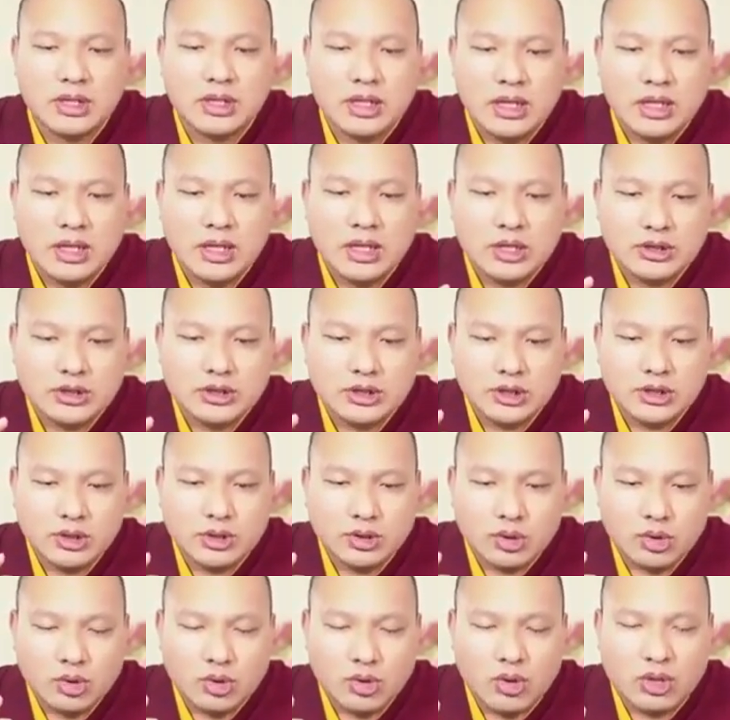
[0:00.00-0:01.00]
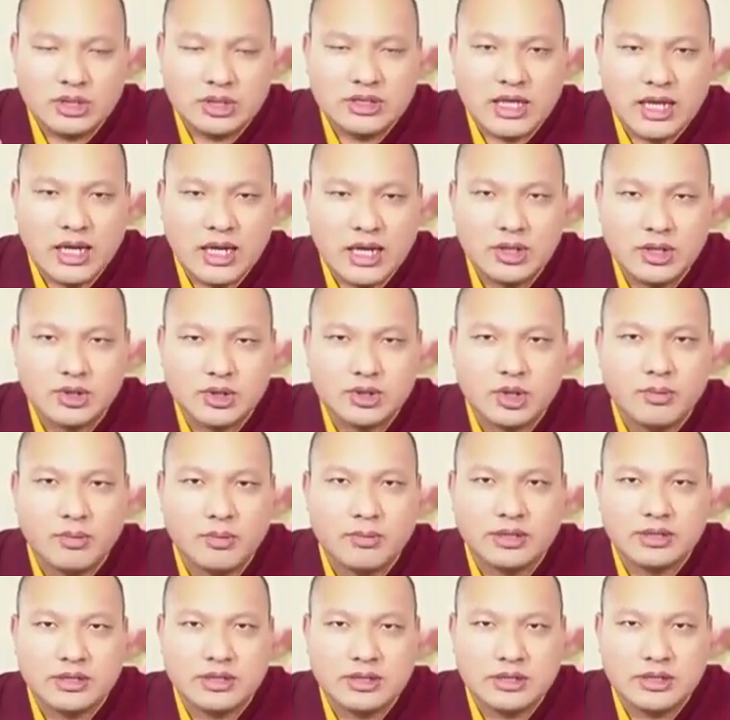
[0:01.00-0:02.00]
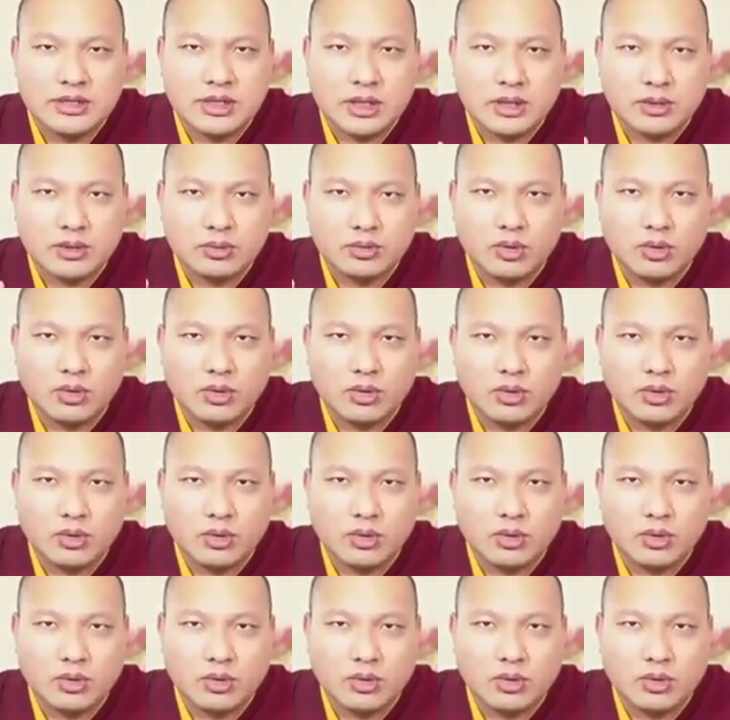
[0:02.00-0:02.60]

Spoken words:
And so it's not necessarily to mention about the